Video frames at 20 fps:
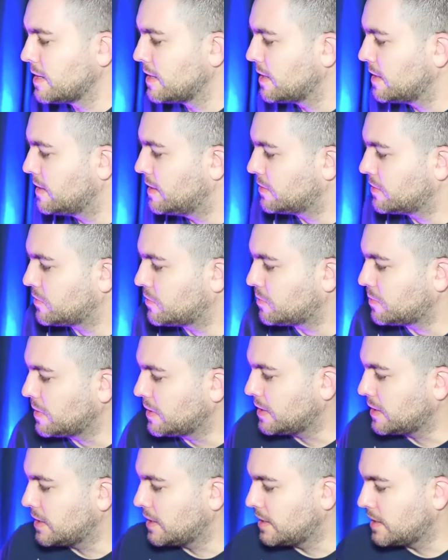this
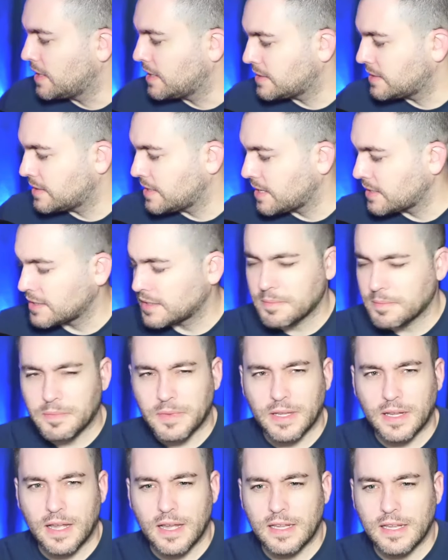week, and that's not
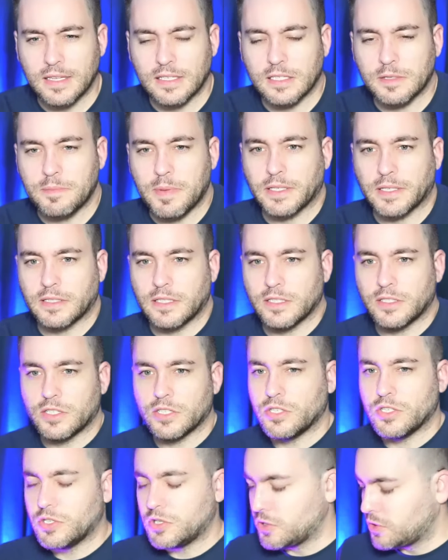something I expected
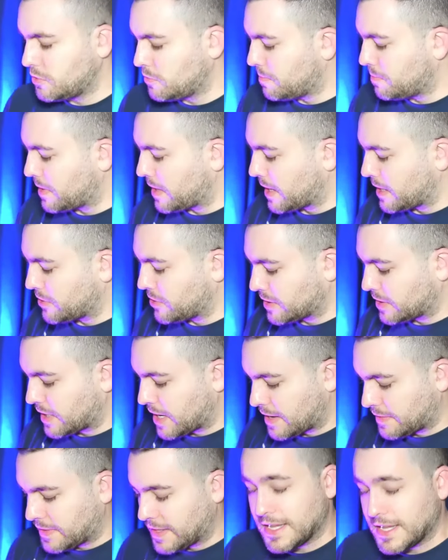to do, but I just
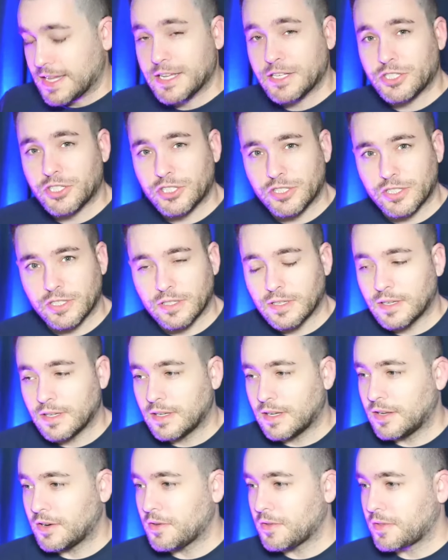got the itch.
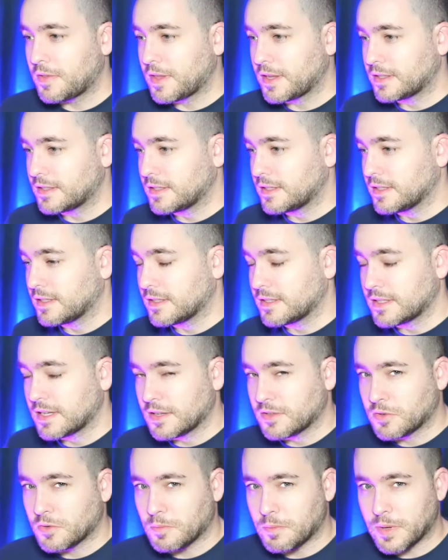You know, thanks to
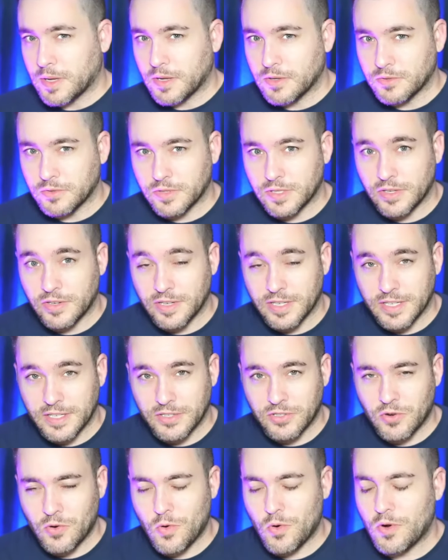Santo Bell, who's in our
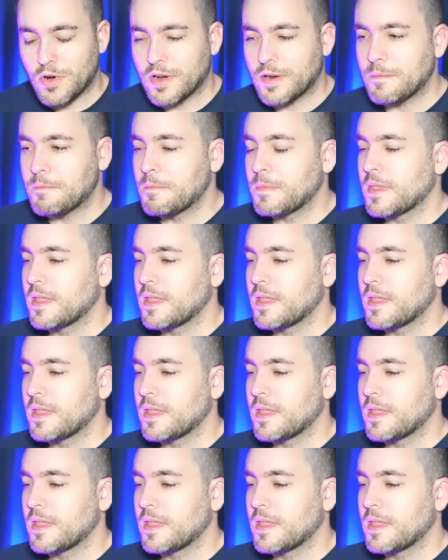Discord.